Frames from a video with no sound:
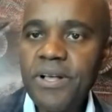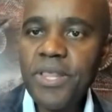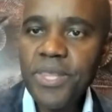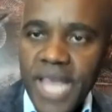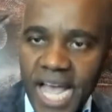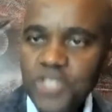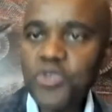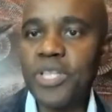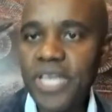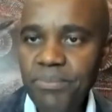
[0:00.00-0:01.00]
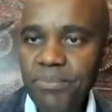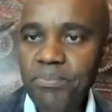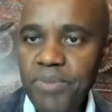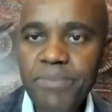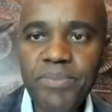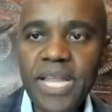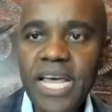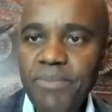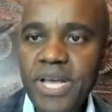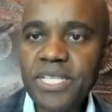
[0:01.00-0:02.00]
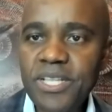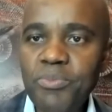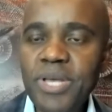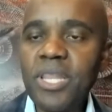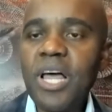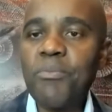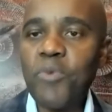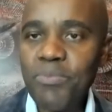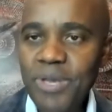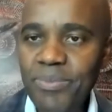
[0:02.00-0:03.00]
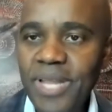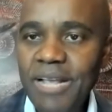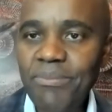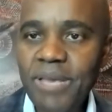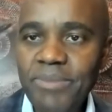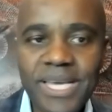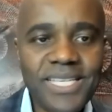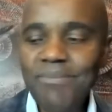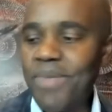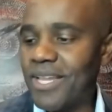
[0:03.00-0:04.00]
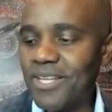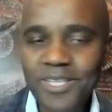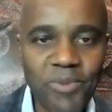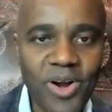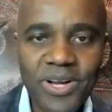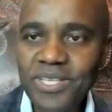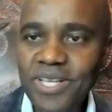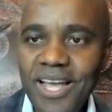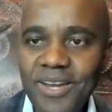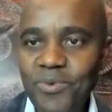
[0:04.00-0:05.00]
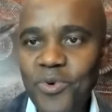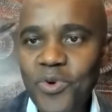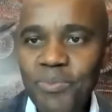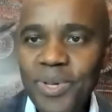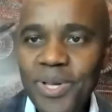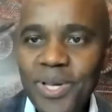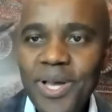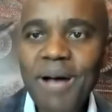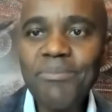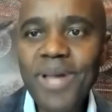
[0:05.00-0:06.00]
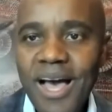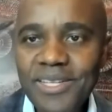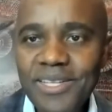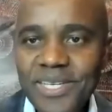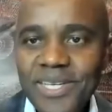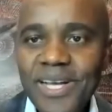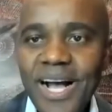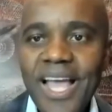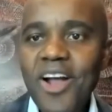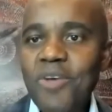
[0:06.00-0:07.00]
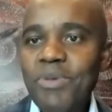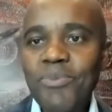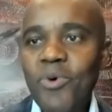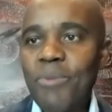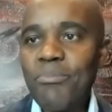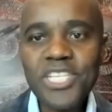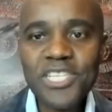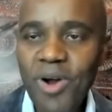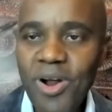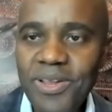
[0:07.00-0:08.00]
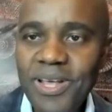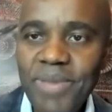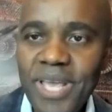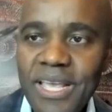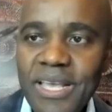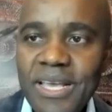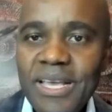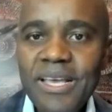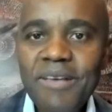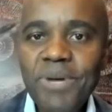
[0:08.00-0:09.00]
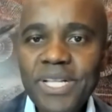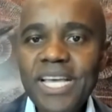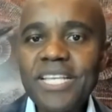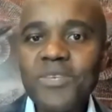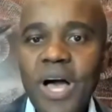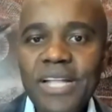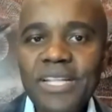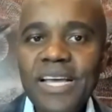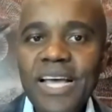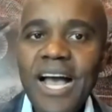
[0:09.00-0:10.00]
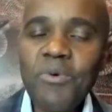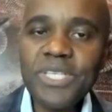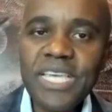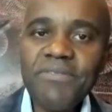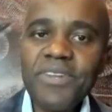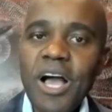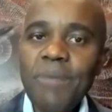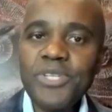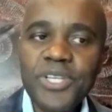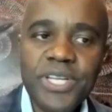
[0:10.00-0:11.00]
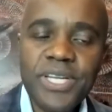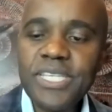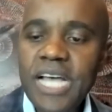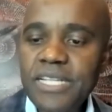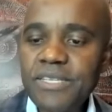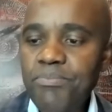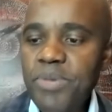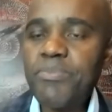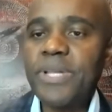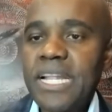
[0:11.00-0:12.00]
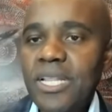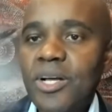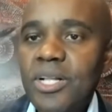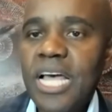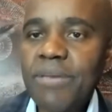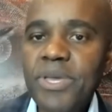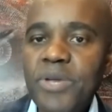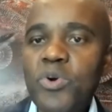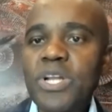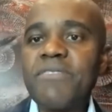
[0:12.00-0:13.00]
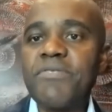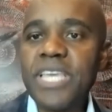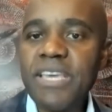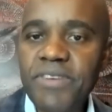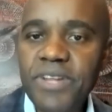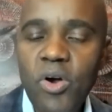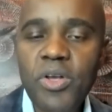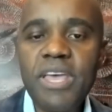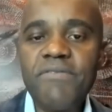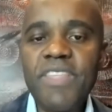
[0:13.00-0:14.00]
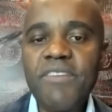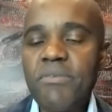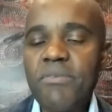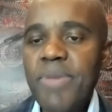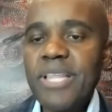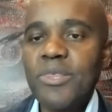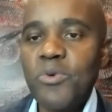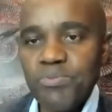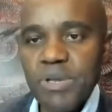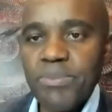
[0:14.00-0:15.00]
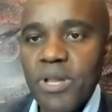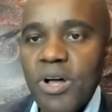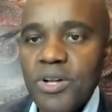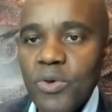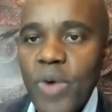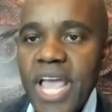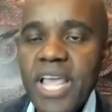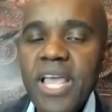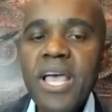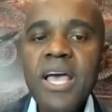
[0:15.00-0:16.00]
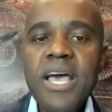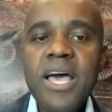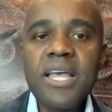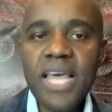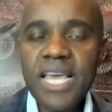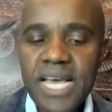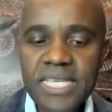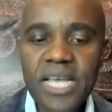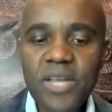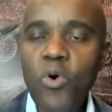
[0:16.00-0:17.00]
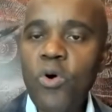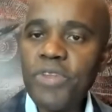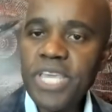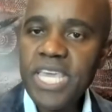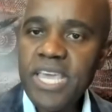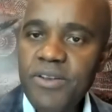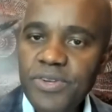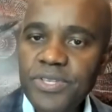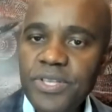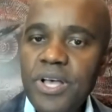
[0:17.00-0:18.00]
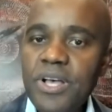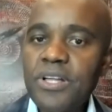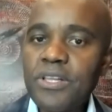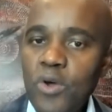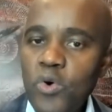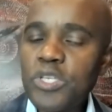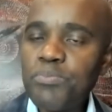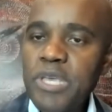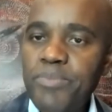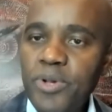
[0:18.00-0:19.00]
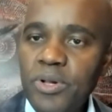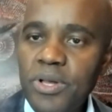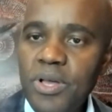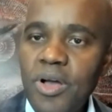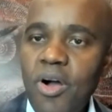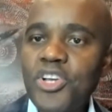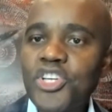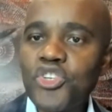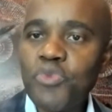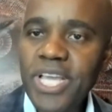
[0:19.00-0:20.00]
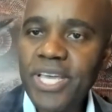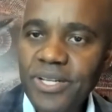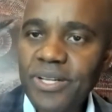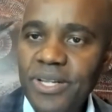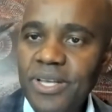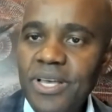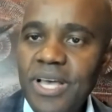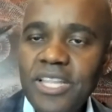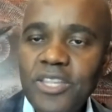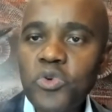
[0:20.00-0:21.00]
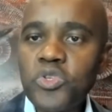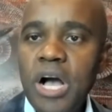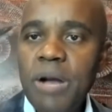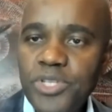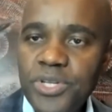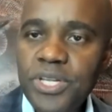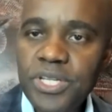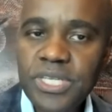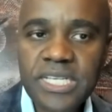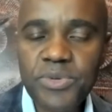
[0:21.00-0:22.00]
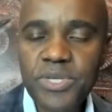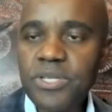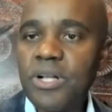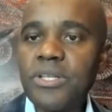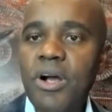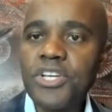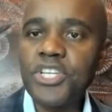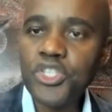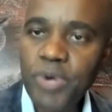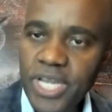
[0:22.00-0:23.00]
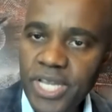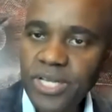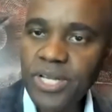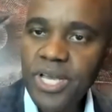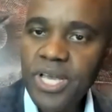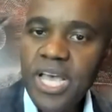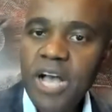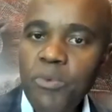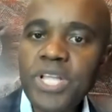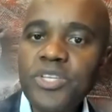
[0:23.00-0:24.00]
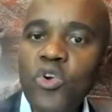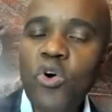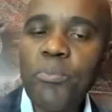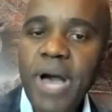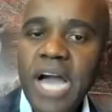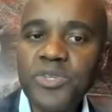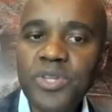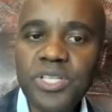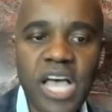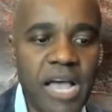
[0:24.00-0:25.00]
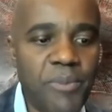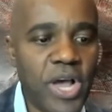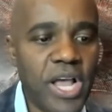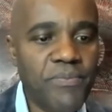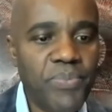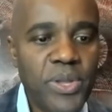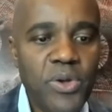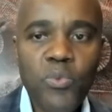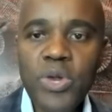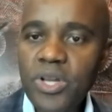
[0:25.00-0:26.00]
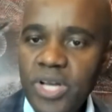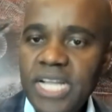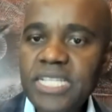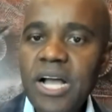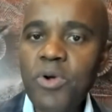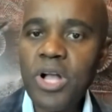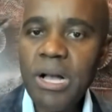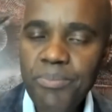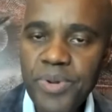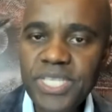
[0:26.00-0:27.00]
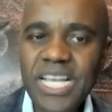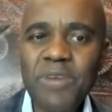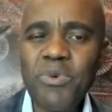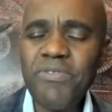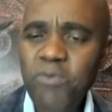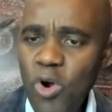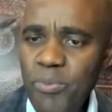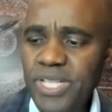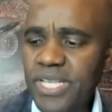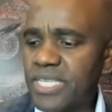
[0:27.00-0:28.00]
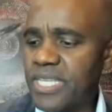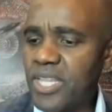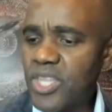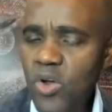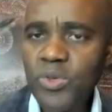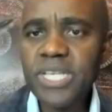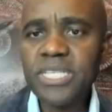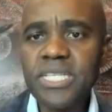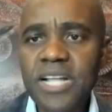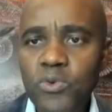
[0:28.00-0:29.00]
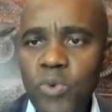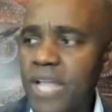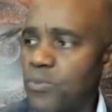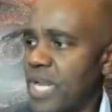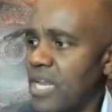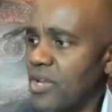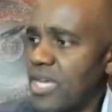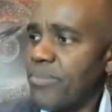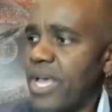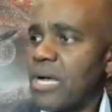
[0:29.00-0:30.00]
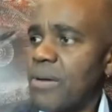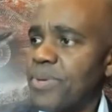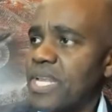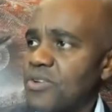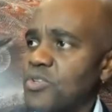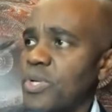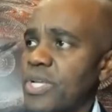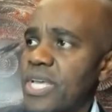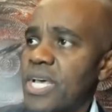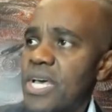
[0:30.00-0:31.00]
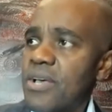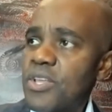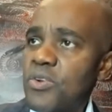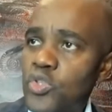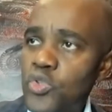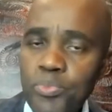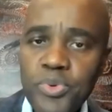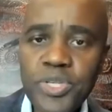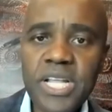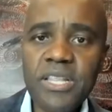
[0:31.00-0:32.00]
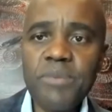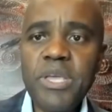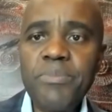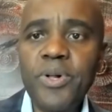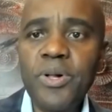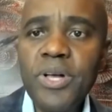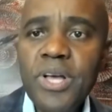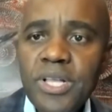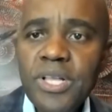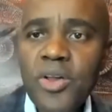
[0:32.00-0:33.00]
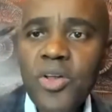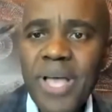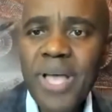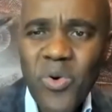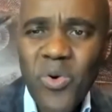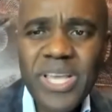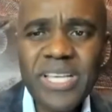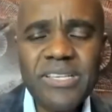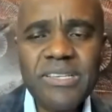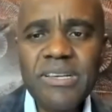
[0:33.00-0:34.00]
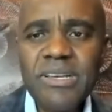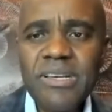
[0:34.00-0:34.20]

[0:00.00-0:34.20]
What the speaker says: naturally, there will be a lot more people like me, because I'm not the smartest guy in the room. I'm not. I hire people who are much smarter than me. But guess what? I was given opportunities that people that look like me were never given, or they've never met those people along the way. And like I said, over the years, those people are shrinking, and those opportunities as a result are shrinking. And we need to go back to the time when we look at our companies and reform it and say, no, this is not right. When I look at my company and there's only, 2% of the people that are minorities,